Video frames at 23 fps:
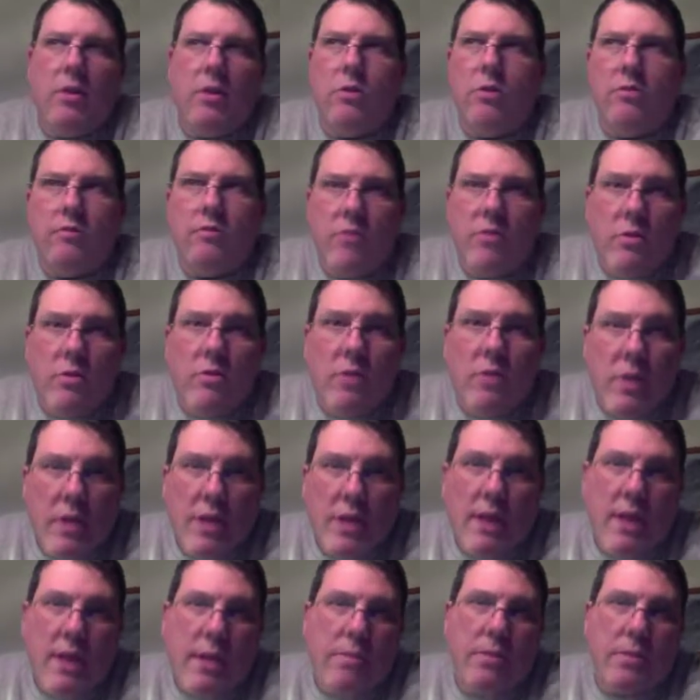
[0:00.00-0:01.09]
or flew these
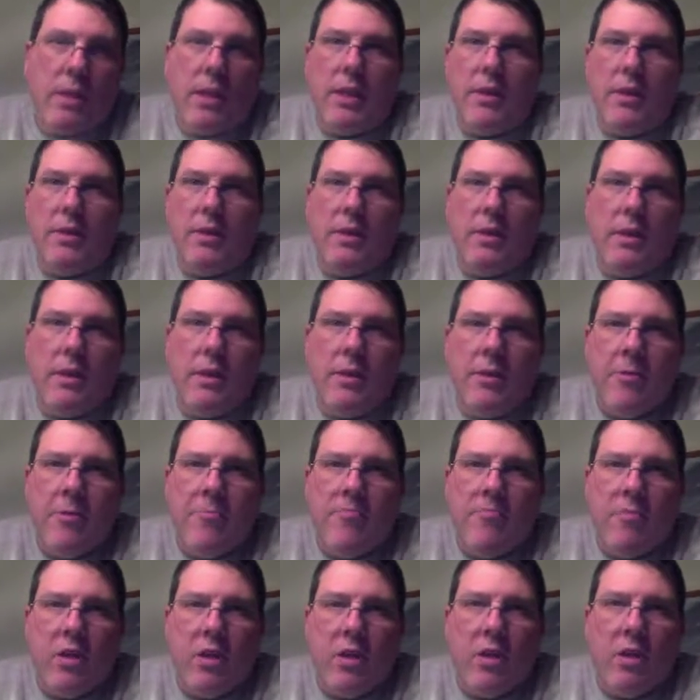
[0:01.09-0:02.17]
airplanes.
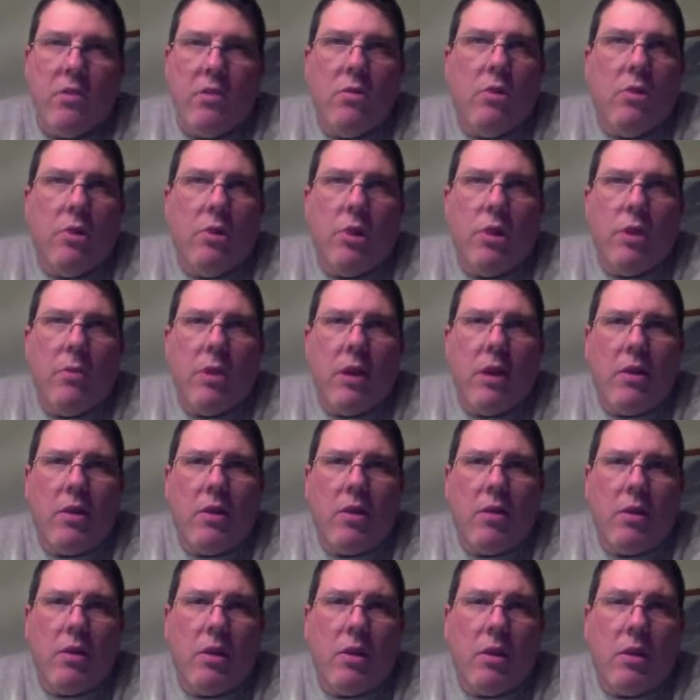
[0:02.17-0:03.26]
You learn about all
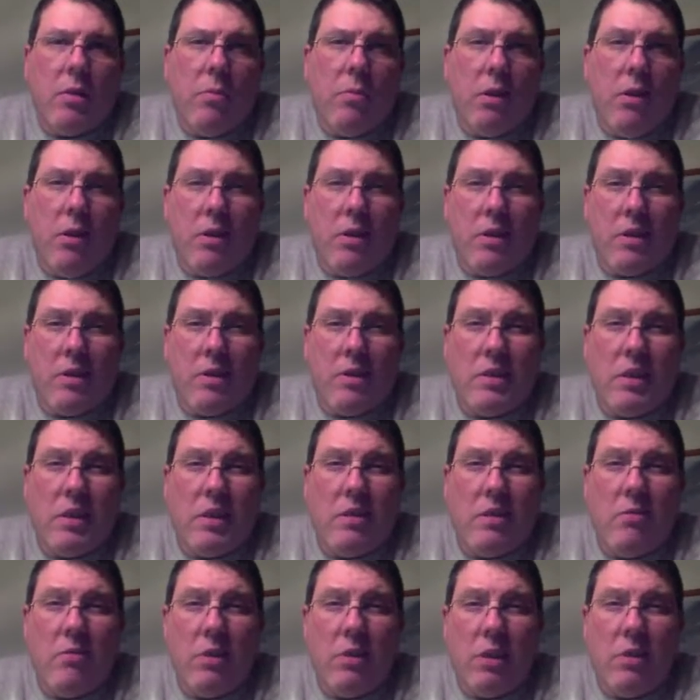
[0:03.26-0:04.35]
the little parts that
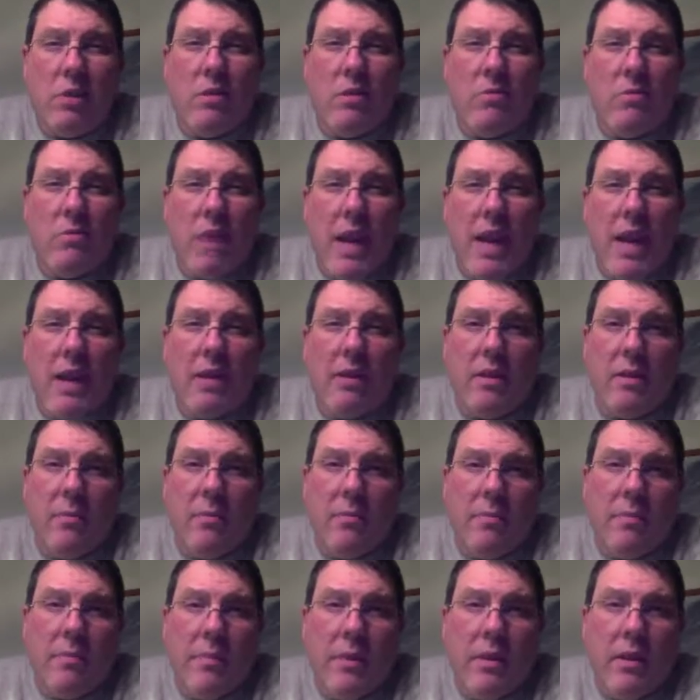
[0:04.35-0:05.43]
went to make them.
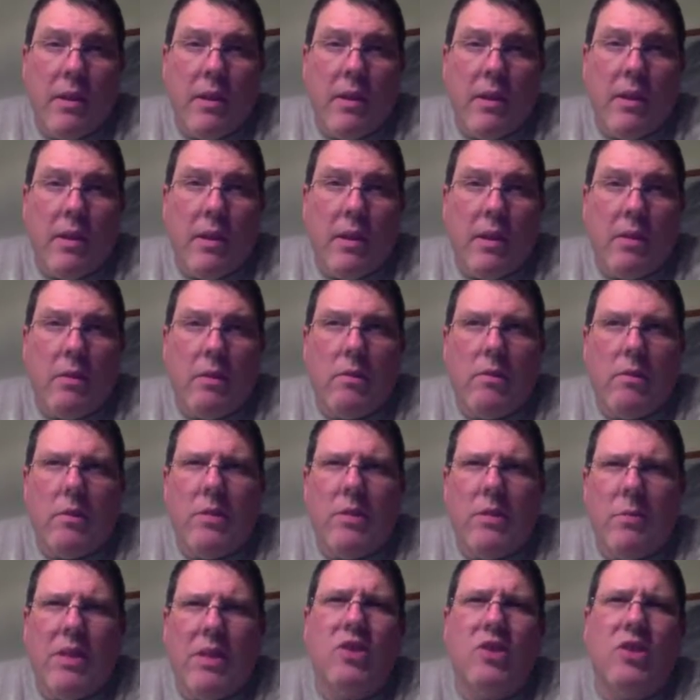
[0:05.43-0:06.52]
You learn
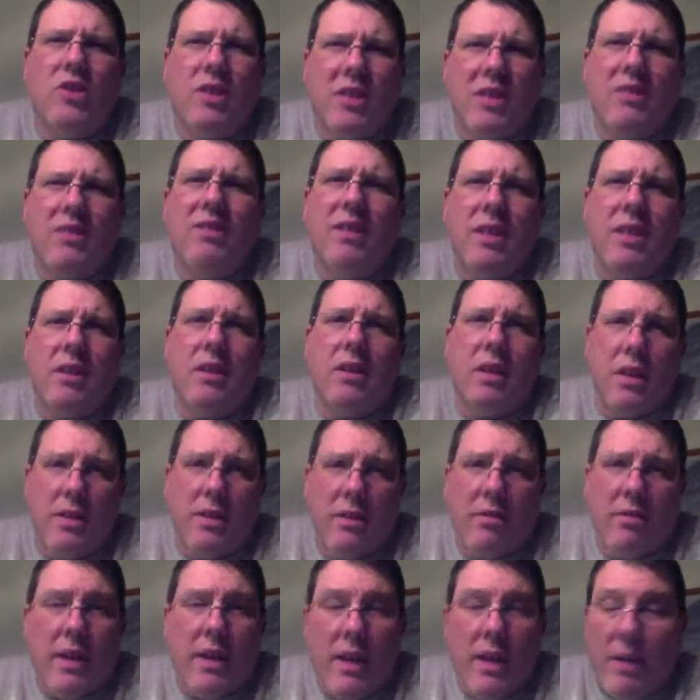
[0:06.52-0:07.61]
some engineering along
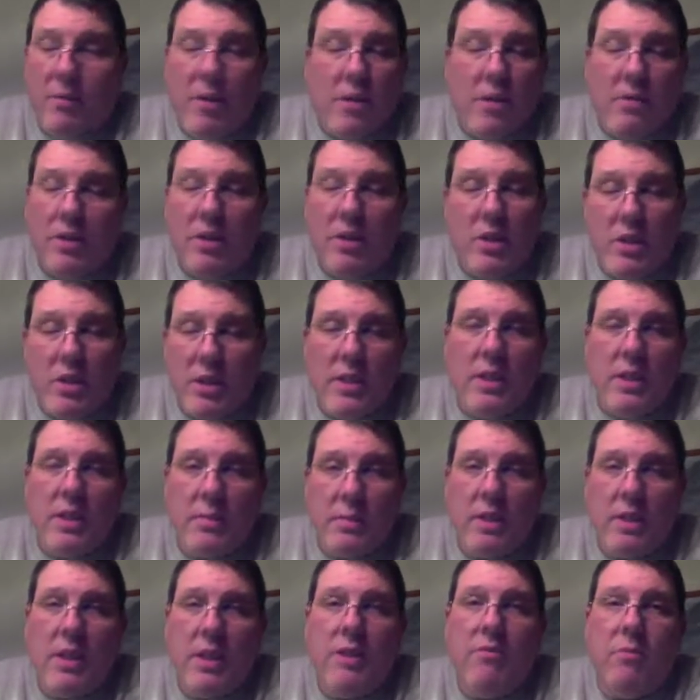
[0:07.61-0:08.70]
the way. I'm no engineer,
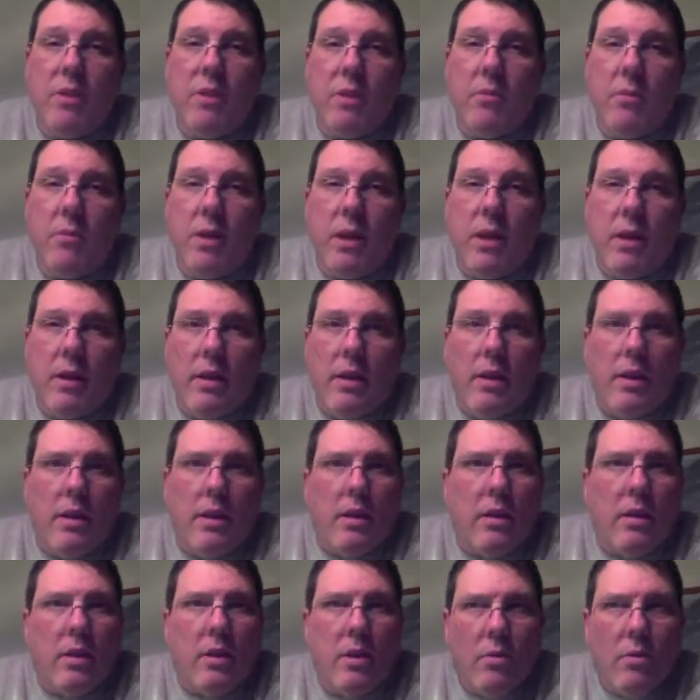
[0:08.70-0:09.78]
believe me, but
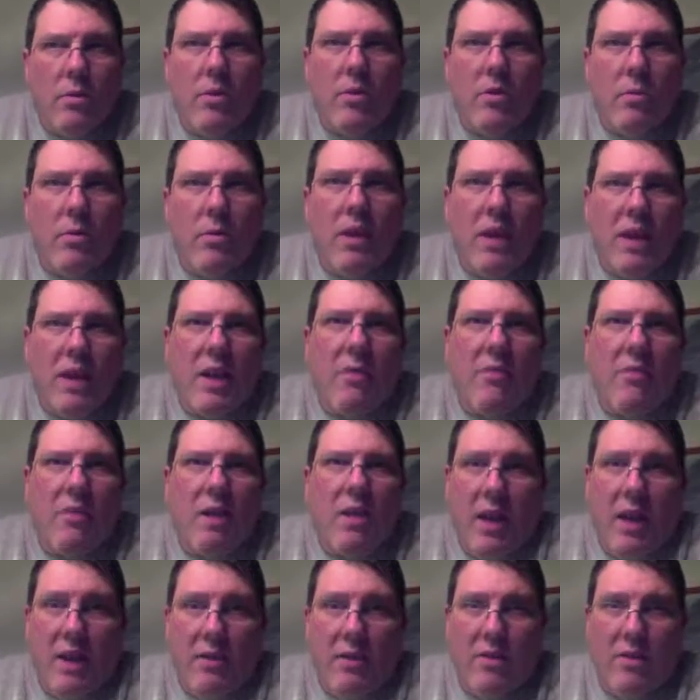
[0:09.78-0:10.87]
you do pick up
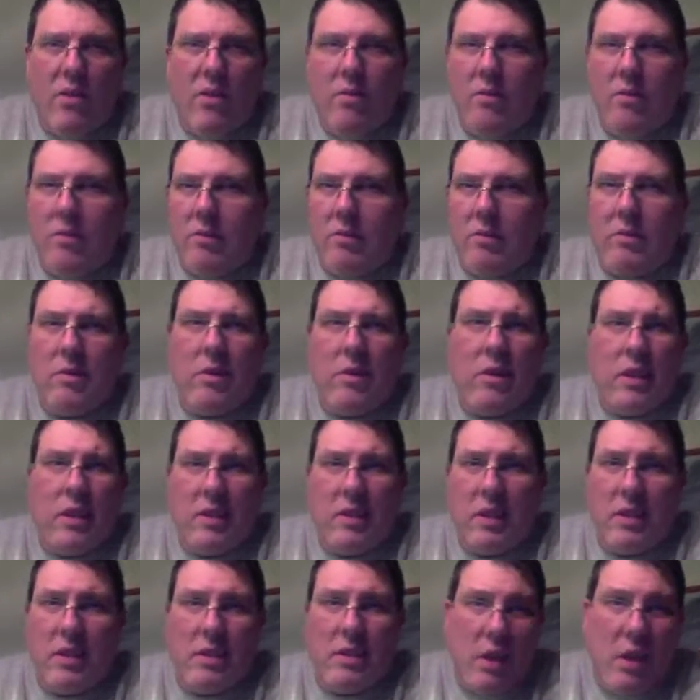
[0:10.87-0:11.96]
things and you learn things
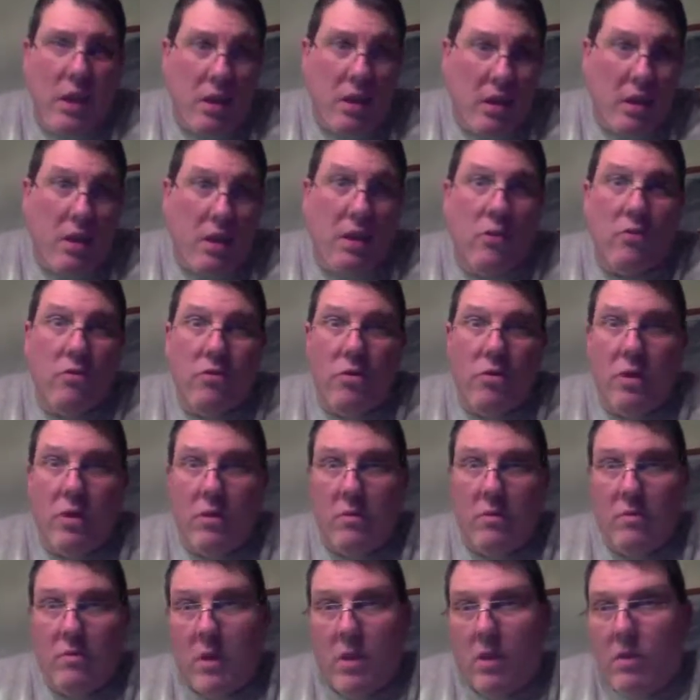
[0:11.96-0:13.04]
like dihedral and
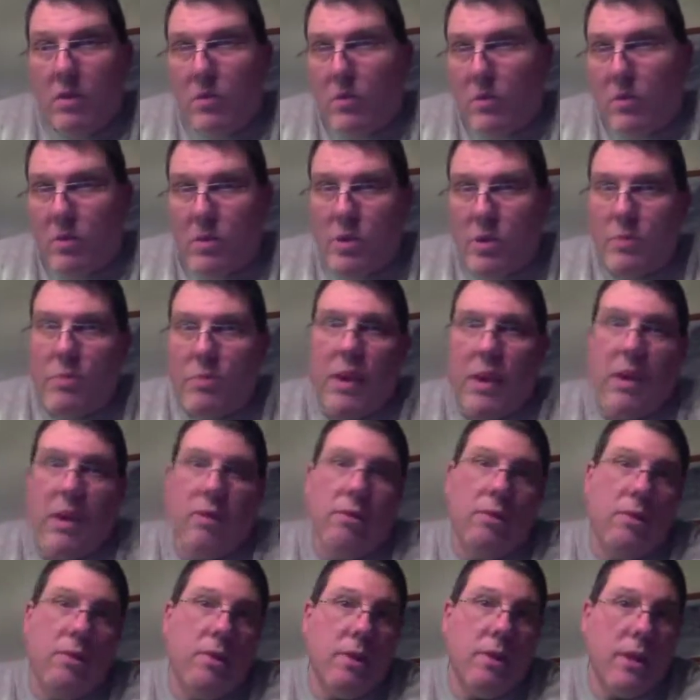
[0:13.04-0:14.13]

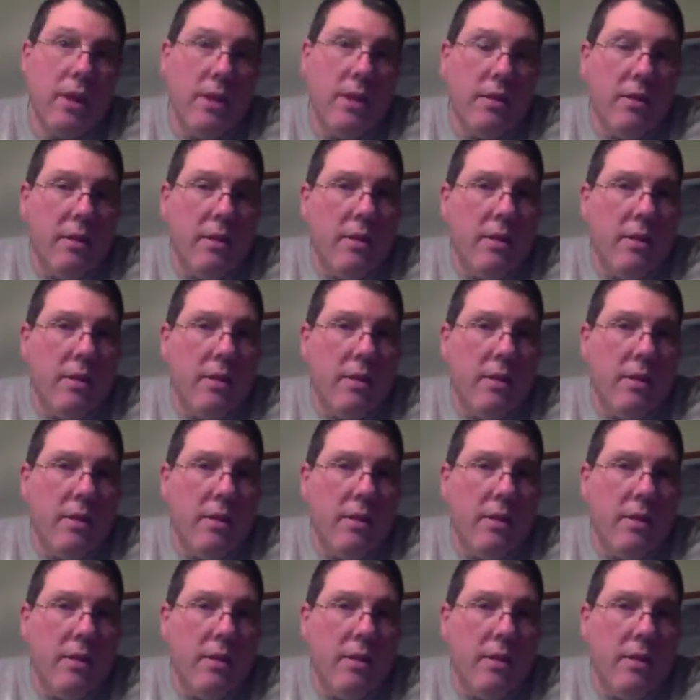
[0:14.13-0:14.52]
horsepower and